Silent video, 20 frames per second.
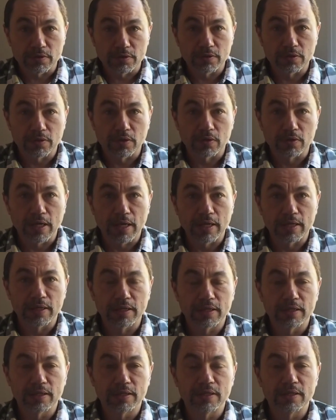you know, and
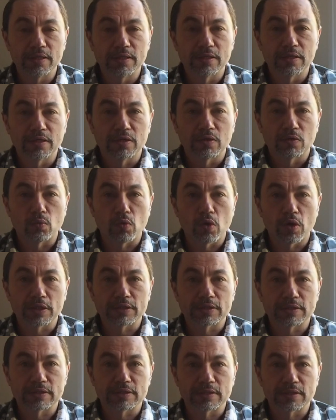He
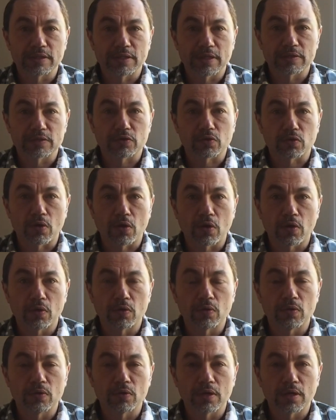wants to see us
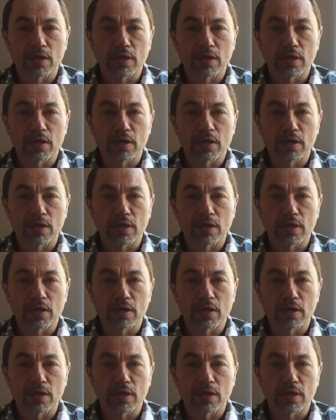grow